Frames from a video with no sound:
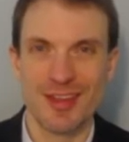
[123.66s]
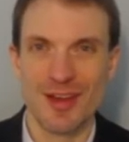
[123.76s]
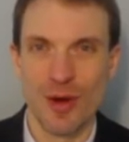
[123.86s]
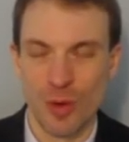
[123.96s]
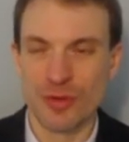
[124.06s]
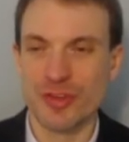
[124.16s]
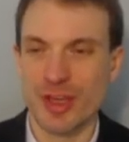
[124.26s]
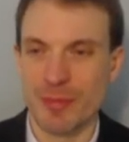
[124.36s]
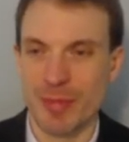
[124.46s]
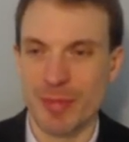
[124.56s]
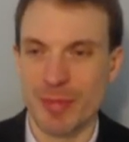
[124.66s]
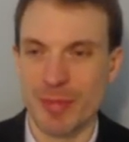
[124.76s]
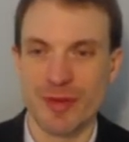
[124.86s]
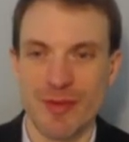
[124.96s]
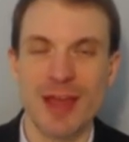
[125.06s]
holds the comparative
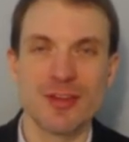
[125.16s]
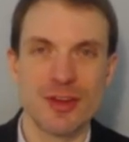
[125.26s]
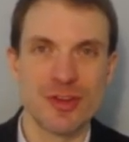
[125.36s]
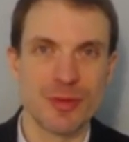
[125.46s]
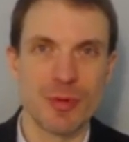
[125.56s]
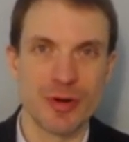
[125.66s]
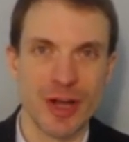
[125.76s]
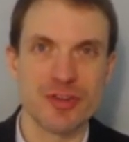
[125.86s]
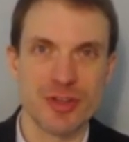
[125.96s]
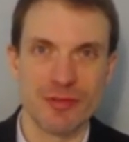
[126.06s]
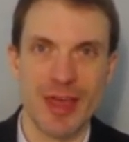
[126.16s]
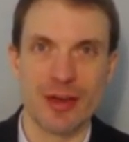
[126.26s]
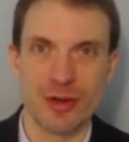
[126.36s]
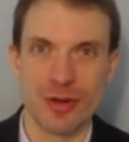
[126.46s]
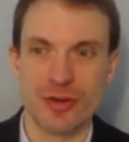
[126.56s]
advantage in the production of
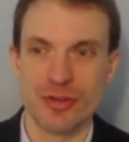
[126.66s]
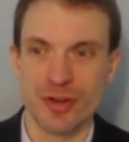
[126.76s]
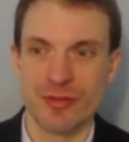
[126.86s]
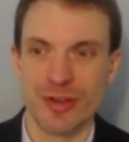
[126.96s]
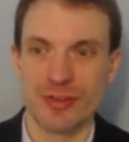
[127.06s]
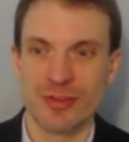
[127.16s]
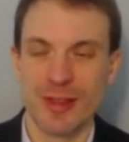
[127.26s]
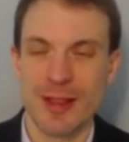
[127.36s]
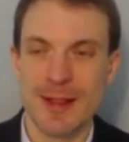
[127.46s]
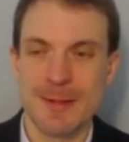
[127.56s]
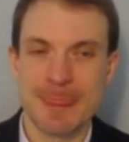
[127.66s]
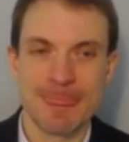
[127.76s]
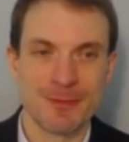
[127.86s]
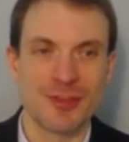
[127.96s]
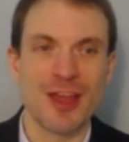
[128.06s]
that good or service
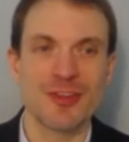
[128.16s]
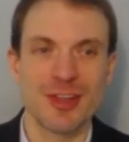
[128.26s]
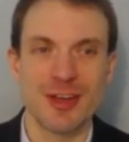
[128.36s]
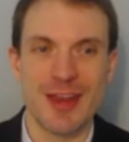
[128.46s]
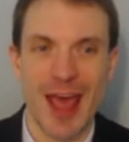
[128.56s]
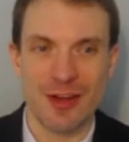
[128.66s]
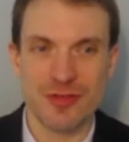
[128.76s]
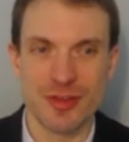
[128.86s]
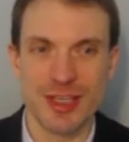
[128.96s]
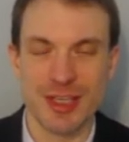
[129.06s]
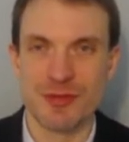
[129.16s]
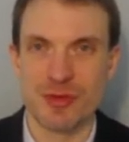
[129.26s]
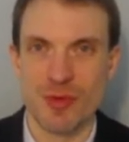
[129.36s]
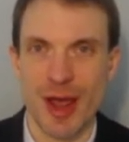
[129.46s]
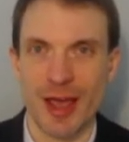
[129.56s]
this actually naturally
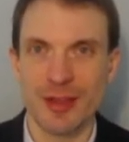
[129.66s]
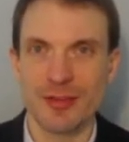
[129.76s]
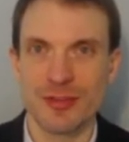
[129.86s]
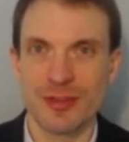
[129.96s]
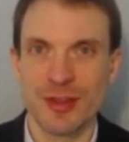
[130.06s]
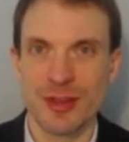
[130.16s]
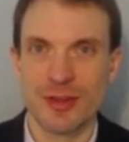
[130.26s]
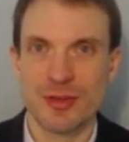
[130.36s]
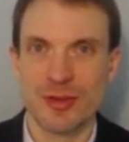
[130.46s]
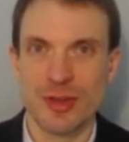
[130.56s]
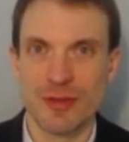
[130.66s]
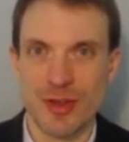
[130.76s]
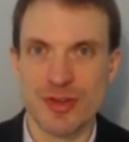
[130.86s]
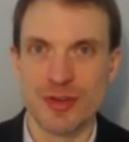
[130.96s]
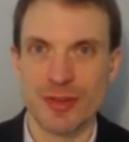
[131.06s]
gives rise to the
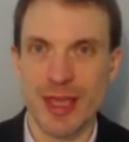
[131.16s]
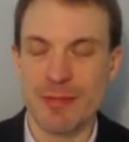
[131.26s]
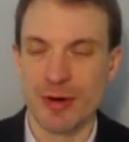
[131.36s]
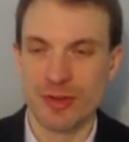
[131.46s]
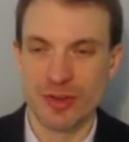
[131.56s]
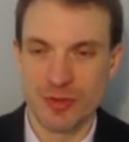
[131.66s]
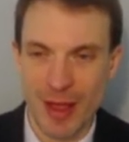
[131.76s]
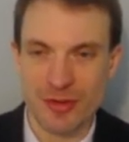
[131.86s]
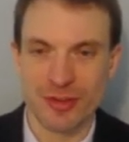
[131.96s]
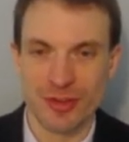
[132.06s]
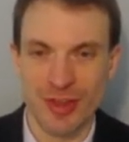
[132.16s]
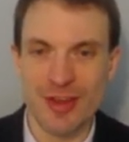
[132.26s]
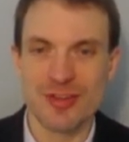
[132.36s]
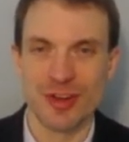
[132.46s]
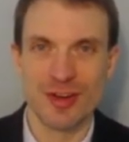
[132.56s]
division of labor to
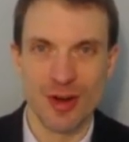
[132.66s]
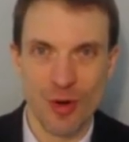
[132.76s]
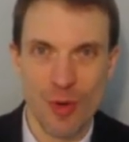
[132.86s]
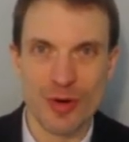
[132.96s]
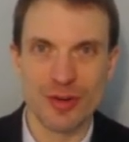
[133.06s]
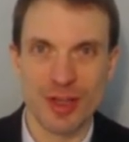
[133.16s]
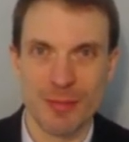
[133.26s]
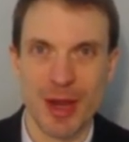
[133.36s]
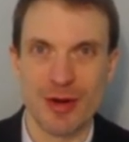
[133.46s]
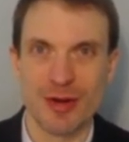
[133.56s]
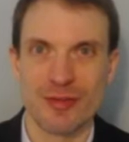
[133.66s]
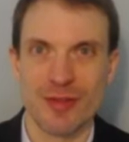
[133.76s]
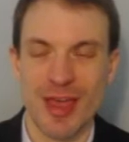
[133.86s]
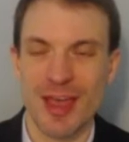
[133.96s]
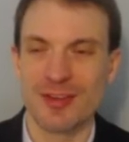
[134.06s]
specialization according to comparative
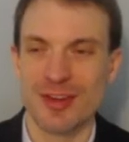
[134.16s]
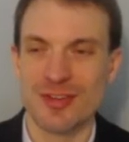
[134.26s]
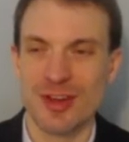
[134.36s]
advantage